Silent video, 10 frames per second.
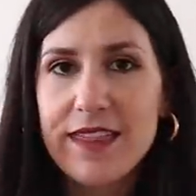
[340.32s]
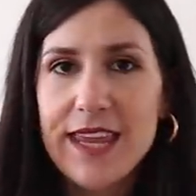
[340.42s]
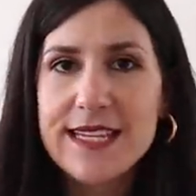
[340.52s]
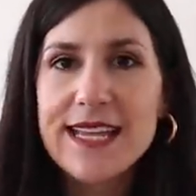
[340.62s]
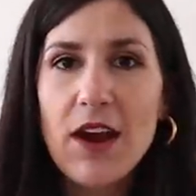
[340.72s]

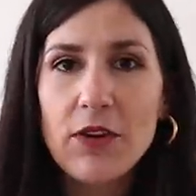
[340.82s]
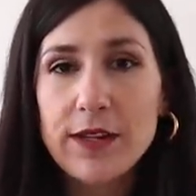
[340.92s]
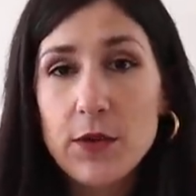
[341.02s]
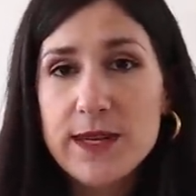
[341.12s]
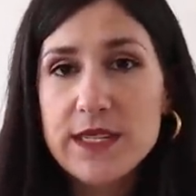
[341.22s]
These are a
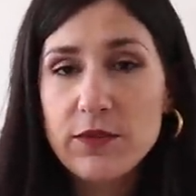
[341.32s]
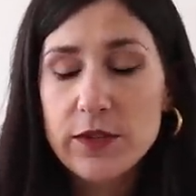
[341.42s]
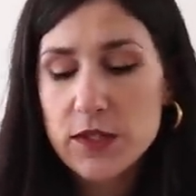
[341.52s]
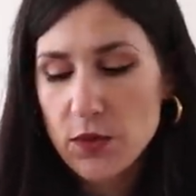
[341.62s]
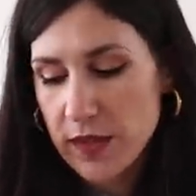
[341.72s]
little bit
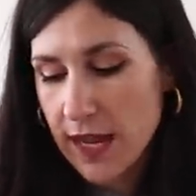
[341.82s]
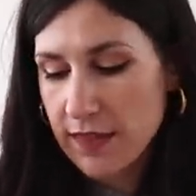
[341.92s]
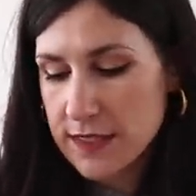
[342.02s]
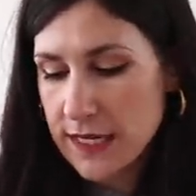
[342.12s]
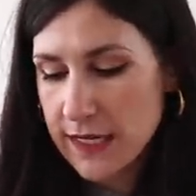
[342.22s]
different to all the
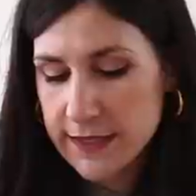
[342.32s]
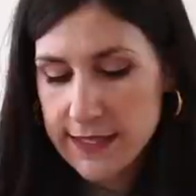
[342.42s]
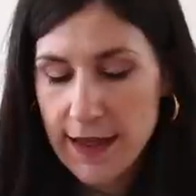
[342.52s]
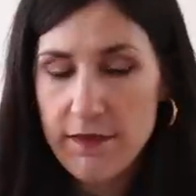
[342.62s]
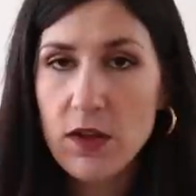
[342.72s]
other sneakers
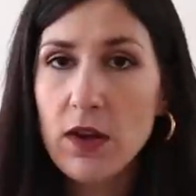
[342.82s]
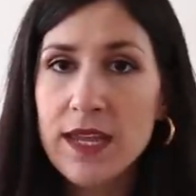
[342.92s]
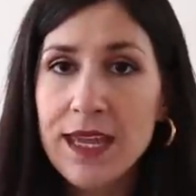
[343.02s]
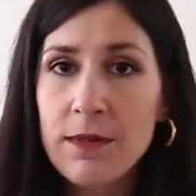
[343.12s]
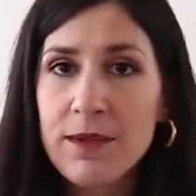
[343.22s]
that I've
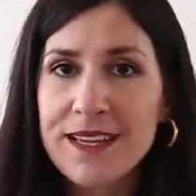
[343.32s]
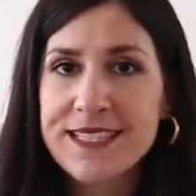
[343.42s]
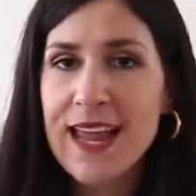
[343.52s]
got here because